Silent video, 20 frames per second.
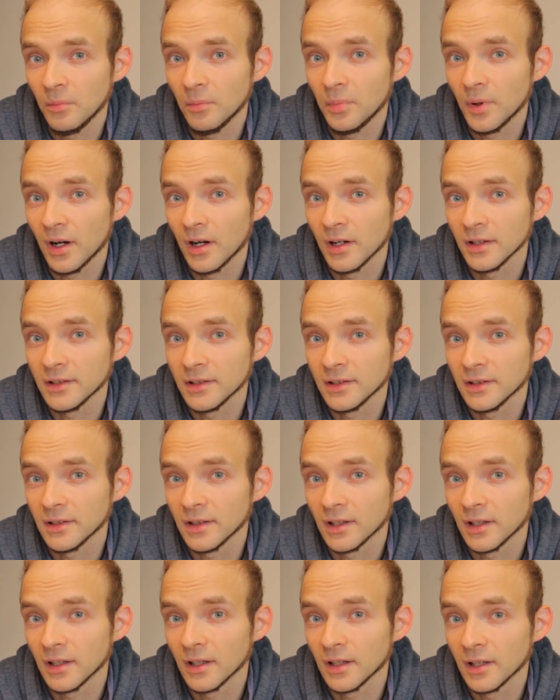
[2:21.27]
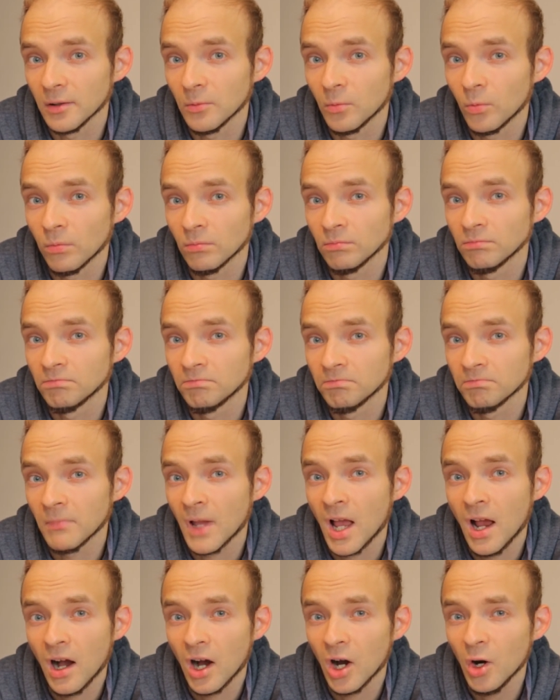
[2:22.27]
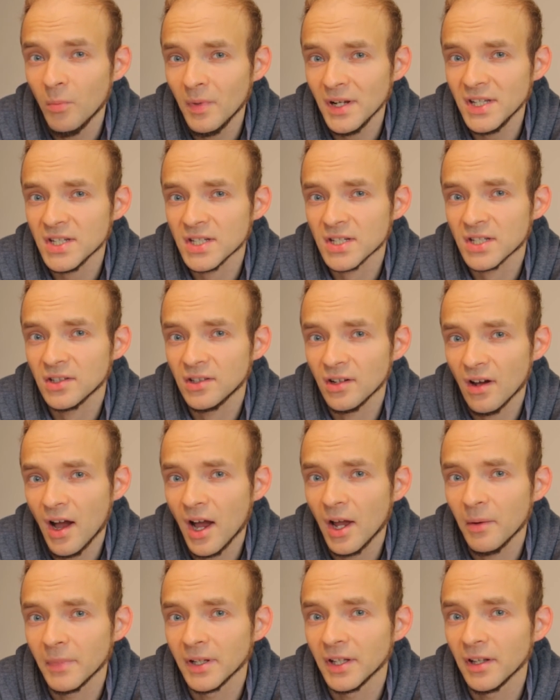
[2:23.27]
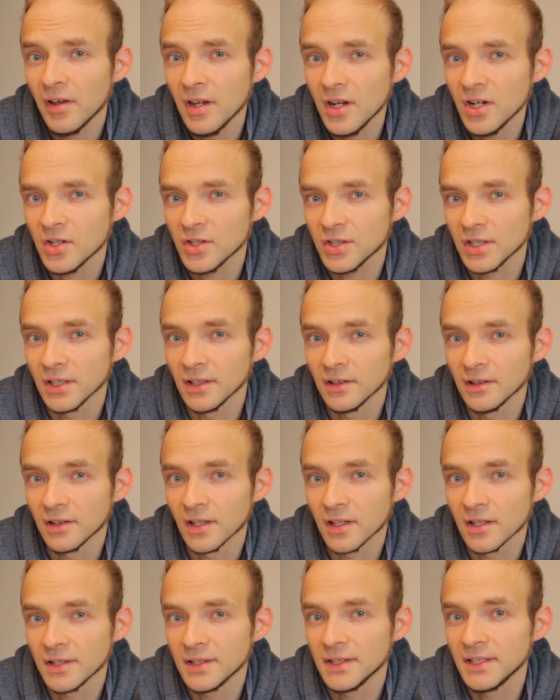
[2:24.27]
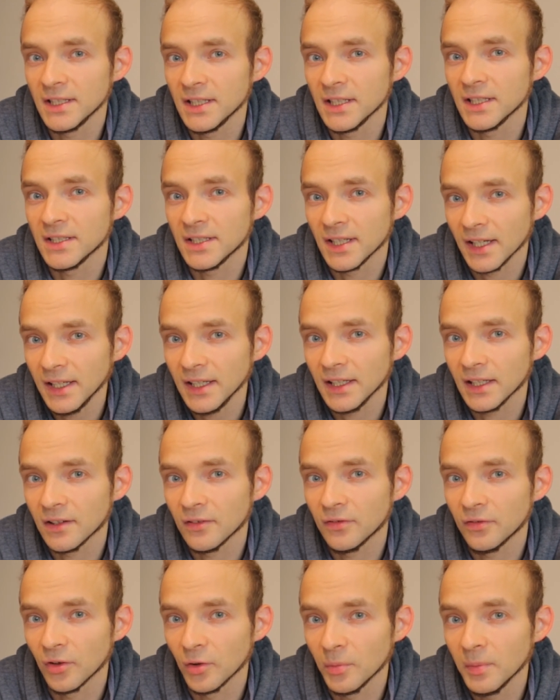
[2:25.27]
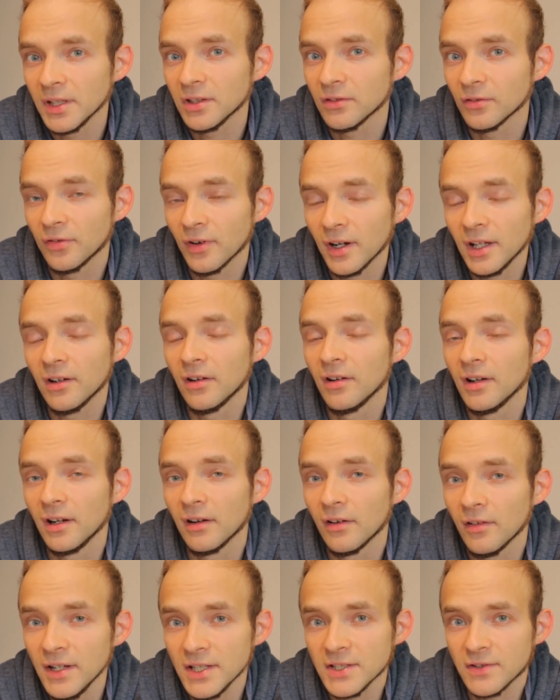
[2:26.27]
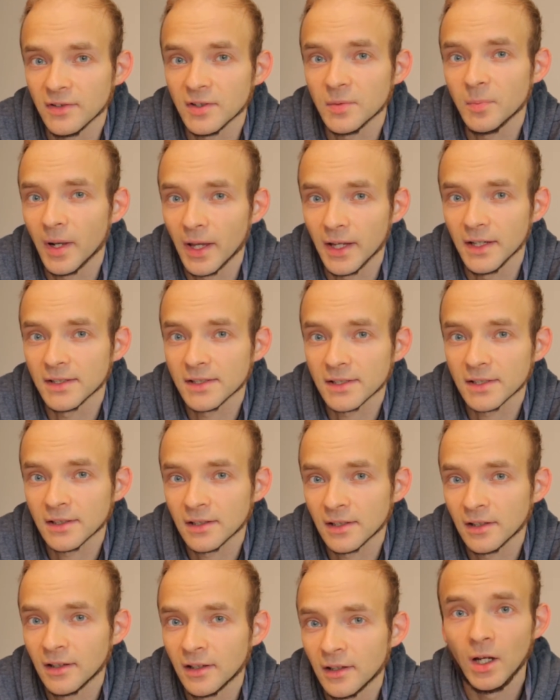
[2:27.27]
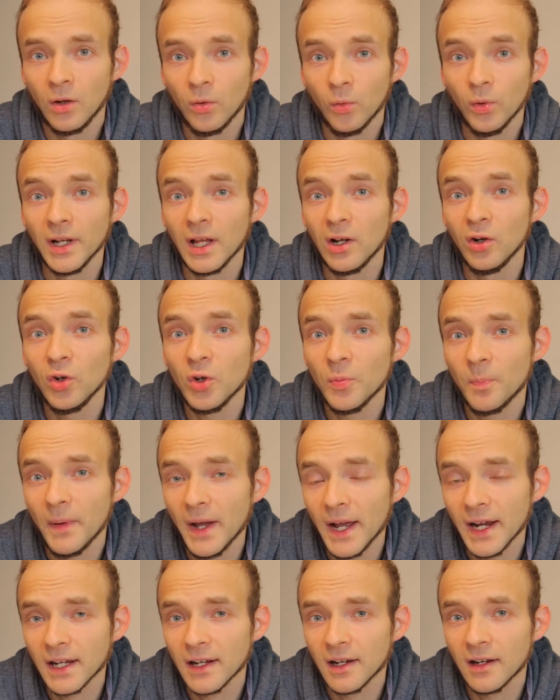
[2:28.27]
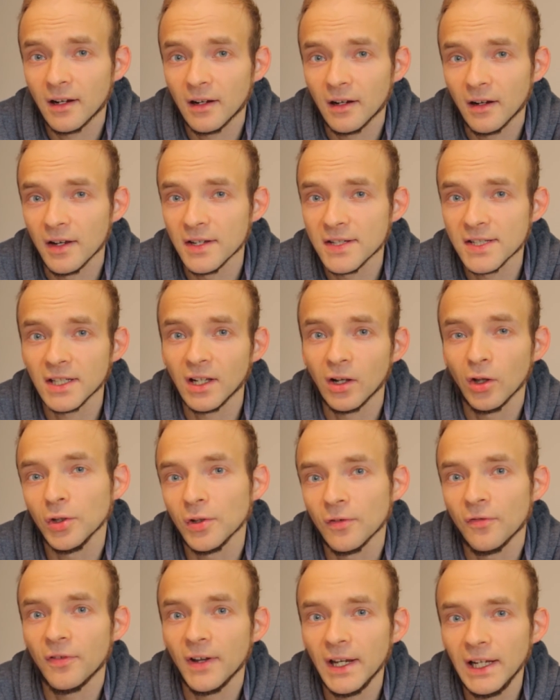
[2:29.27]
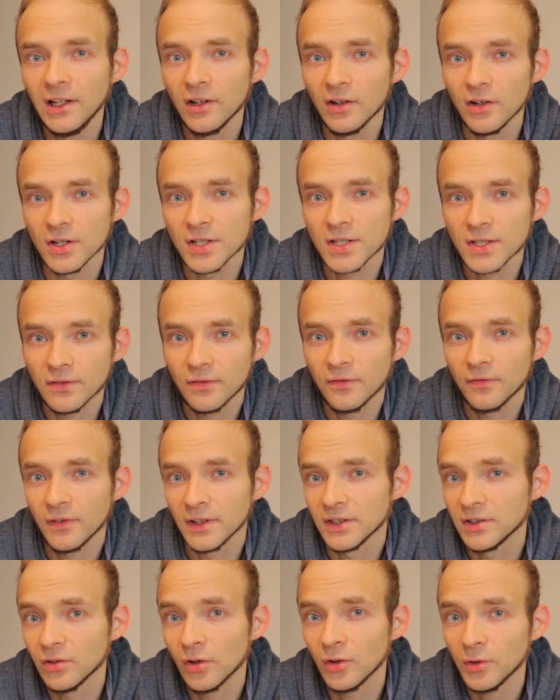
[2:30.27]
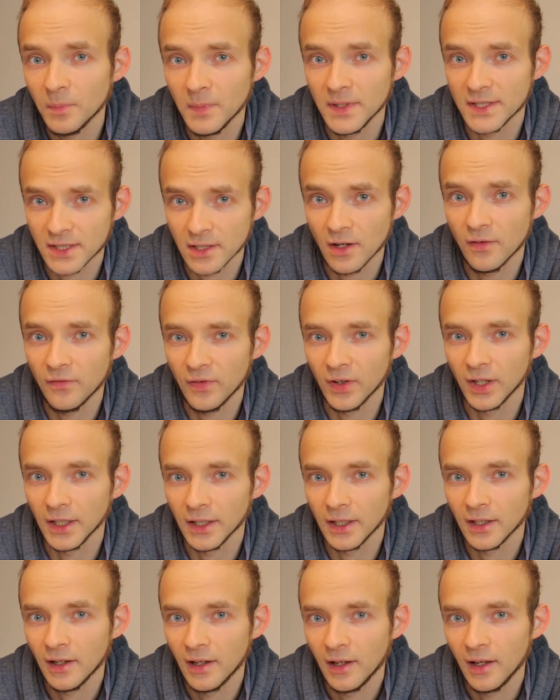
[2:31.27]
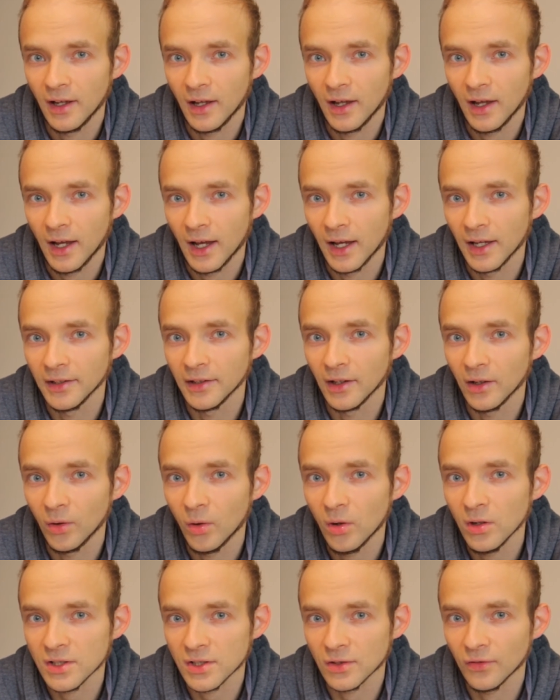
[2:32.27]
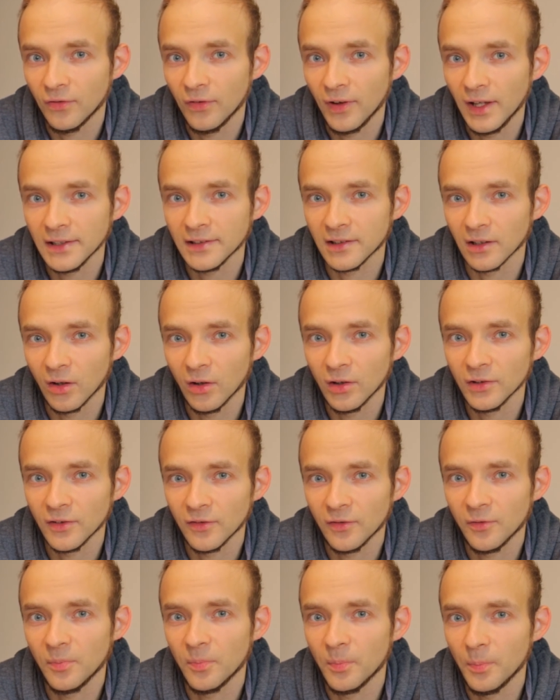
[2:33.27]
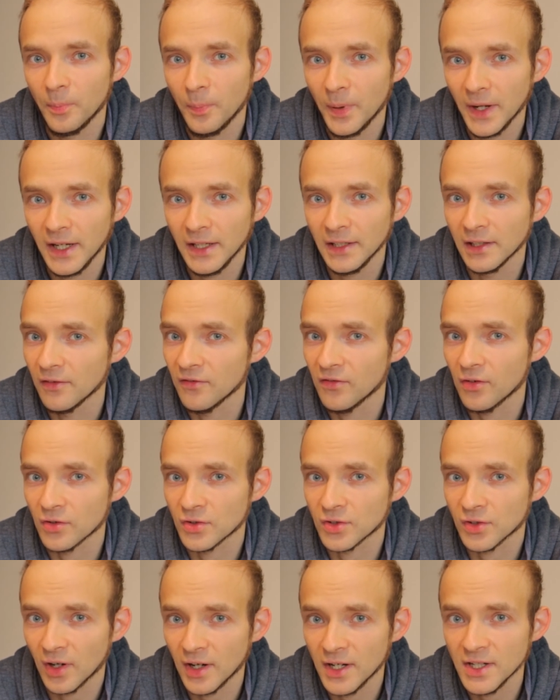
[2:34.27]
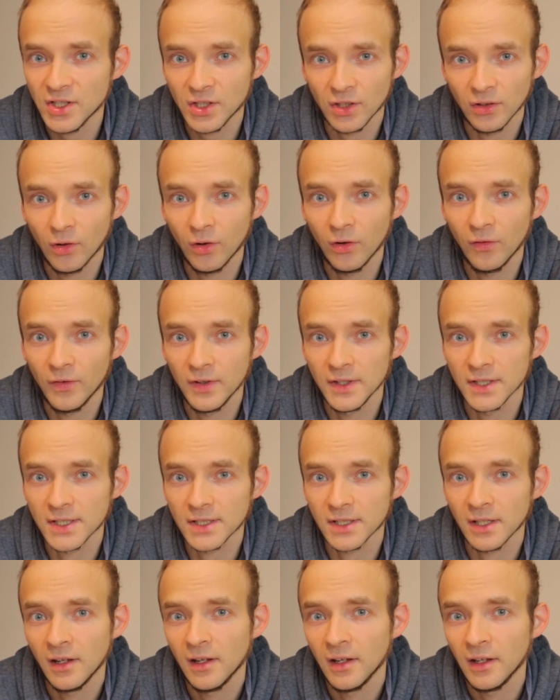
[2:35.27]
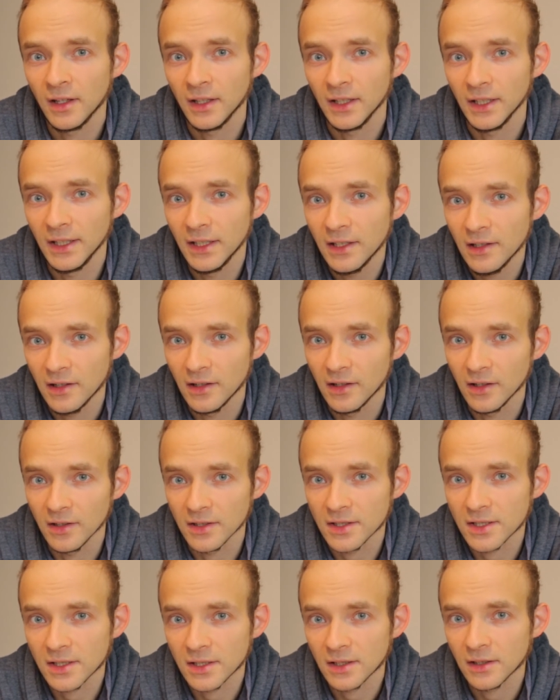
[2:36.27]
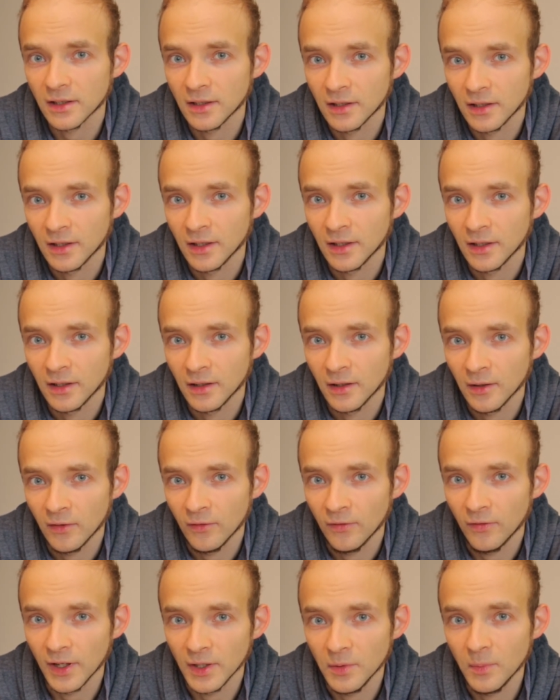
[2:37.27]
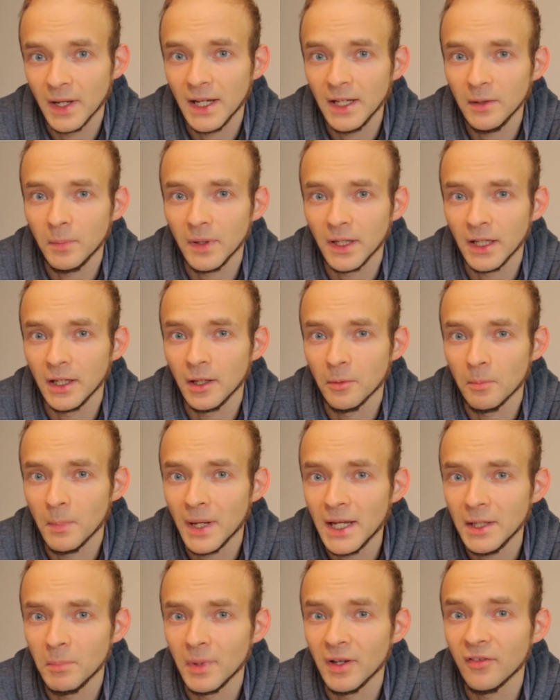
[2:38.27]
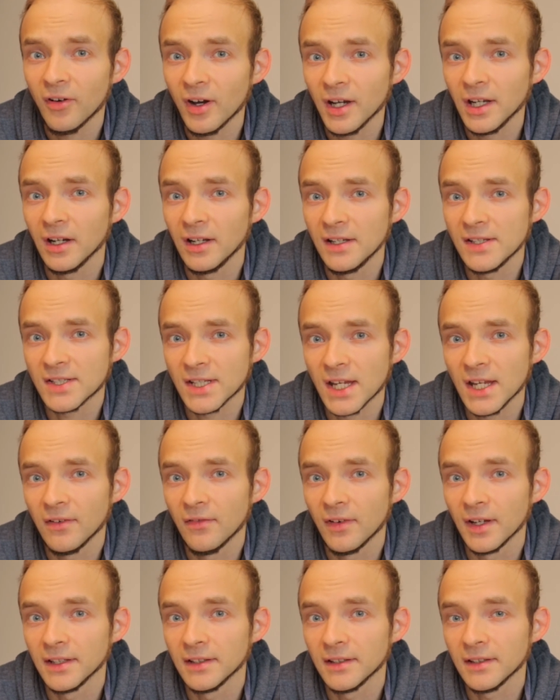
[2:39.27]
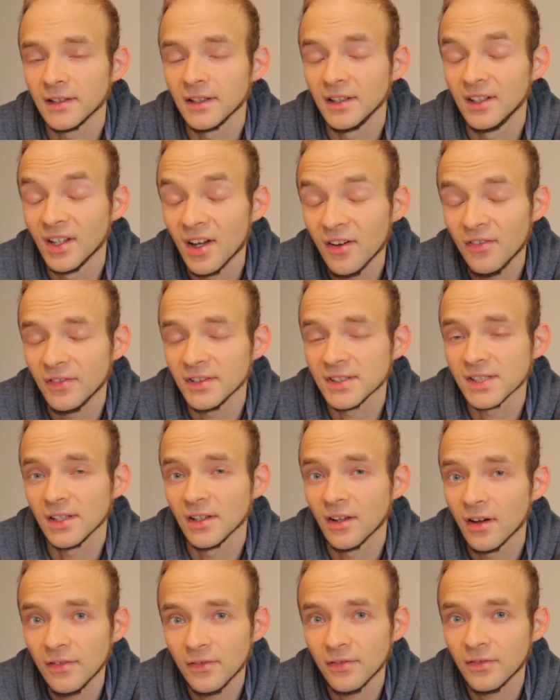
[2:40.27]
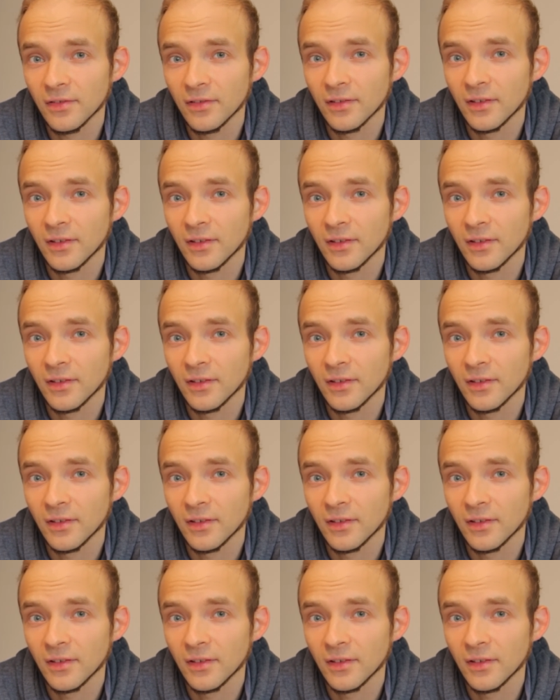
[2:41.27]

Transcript: But how much time and energy did it take for me to finally reach this place? When I look back, I see a lot of failures that taught me something, and I also felt a lot of pain and frustration all these years that made me finally say that enough is enough.